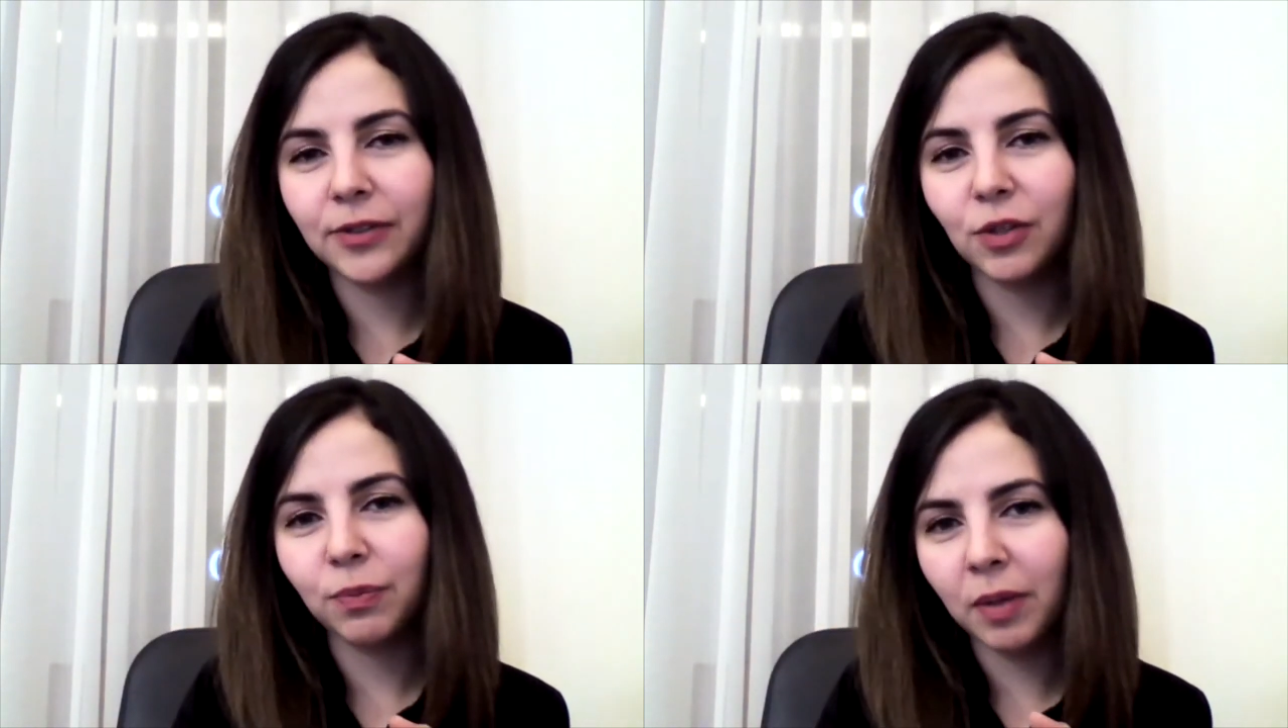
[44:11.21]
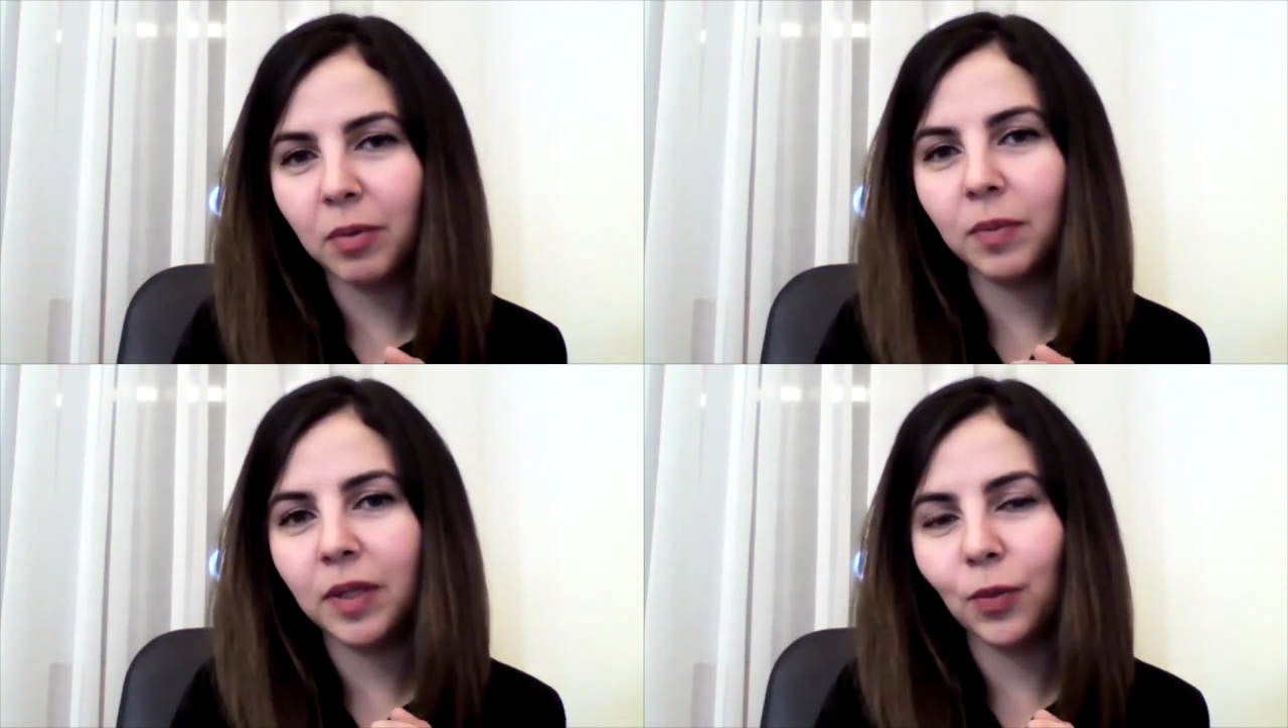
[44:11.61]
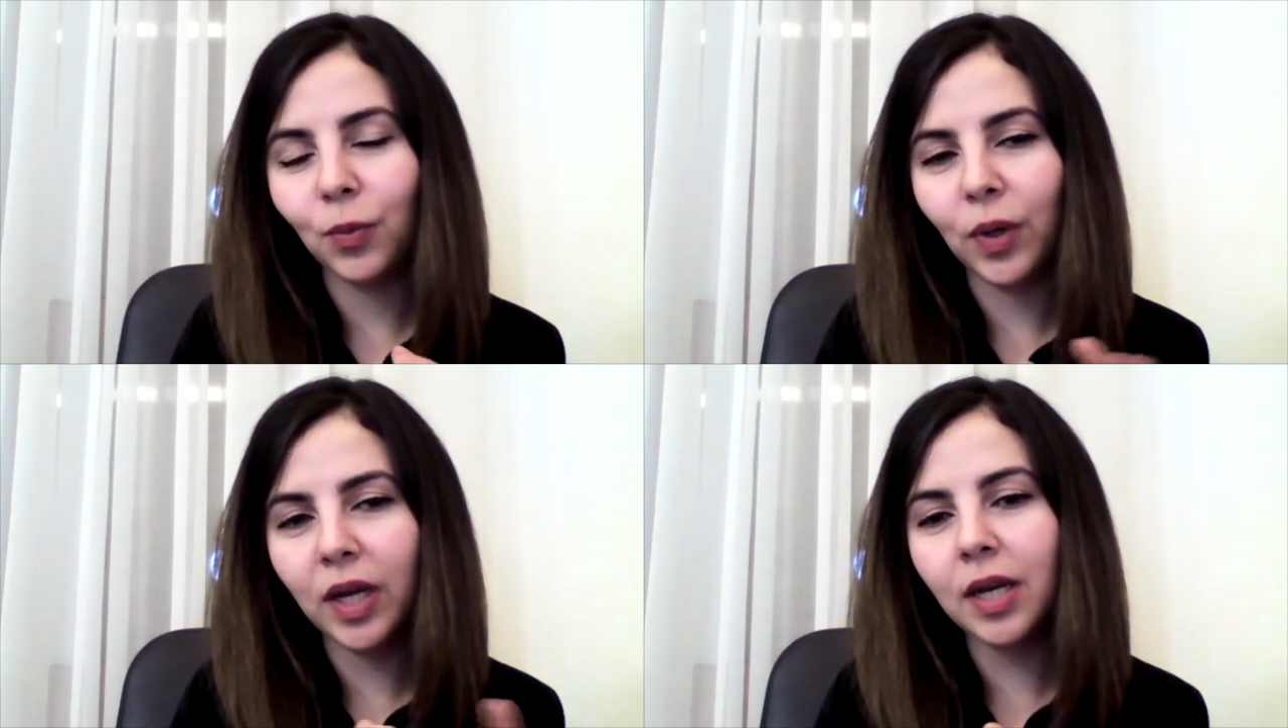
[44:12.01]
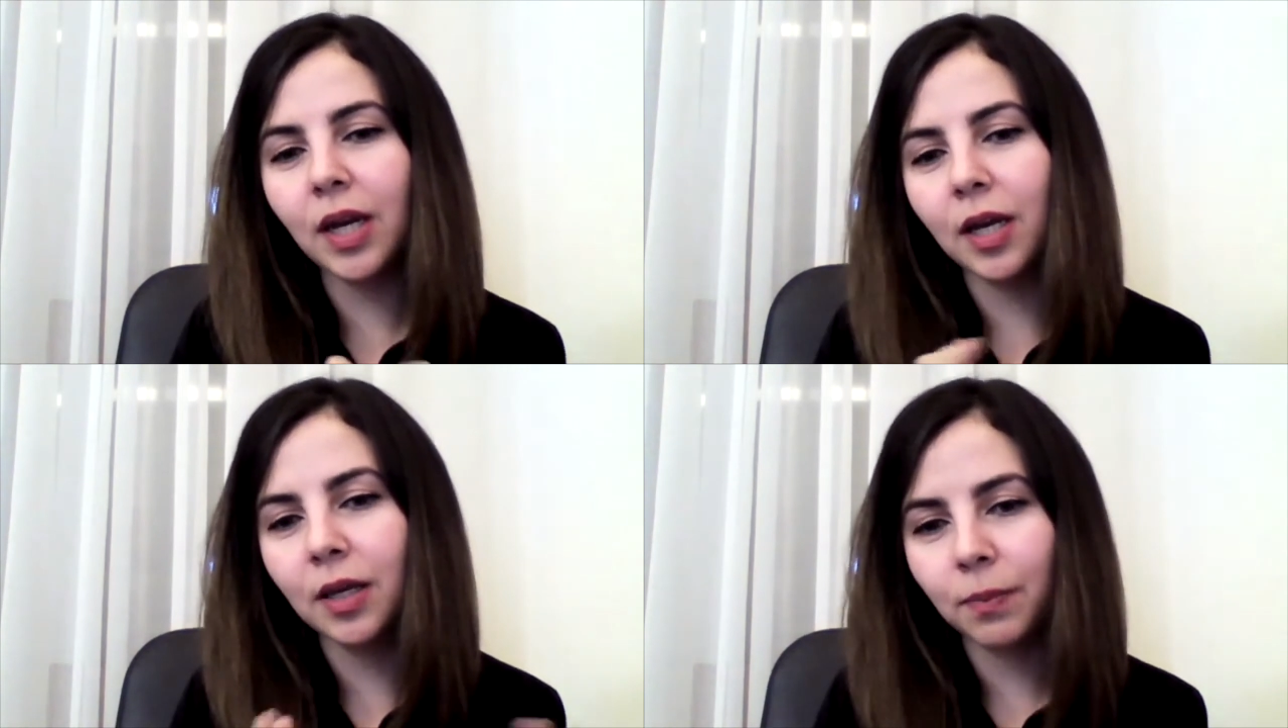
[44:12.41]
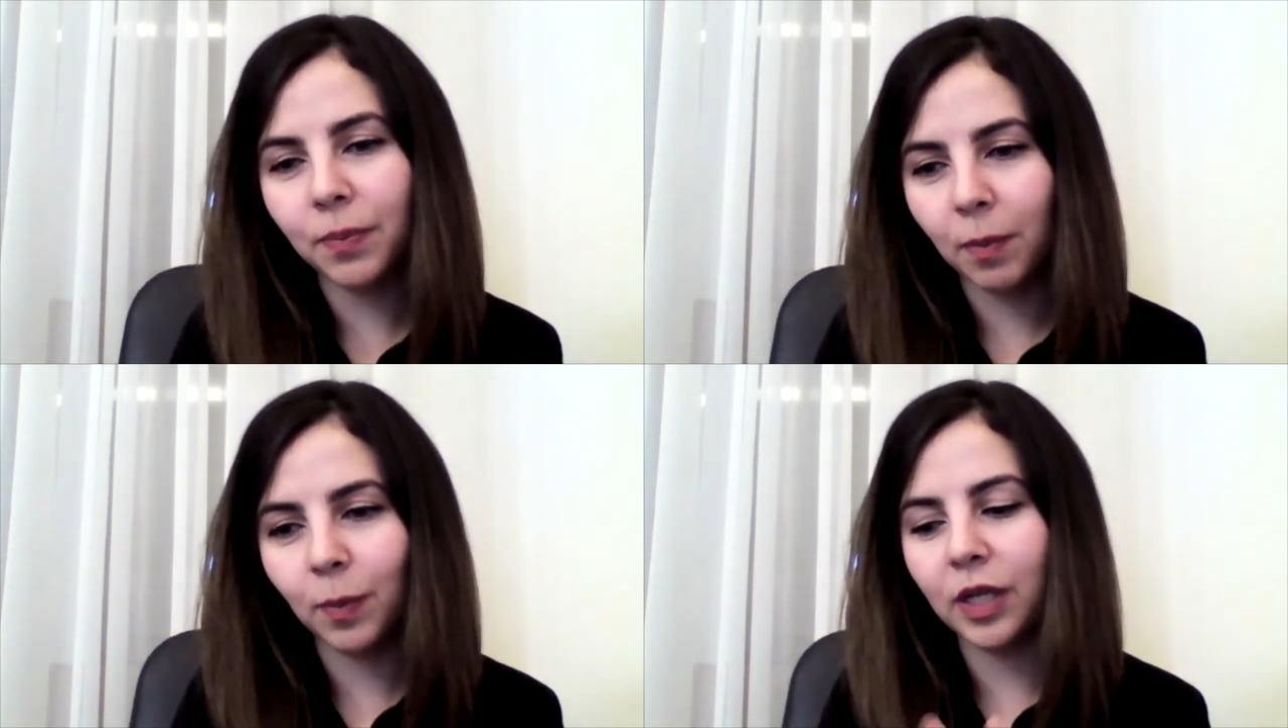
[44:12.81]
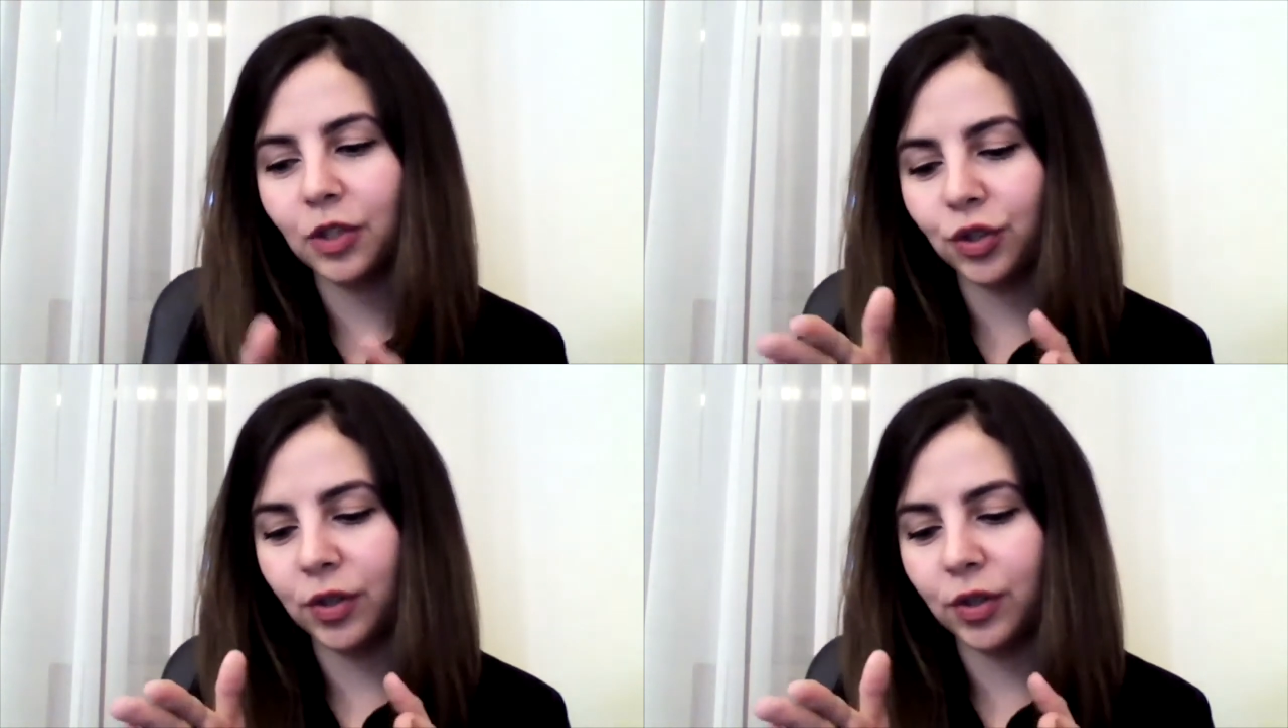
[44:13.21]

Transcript: So probably when I publish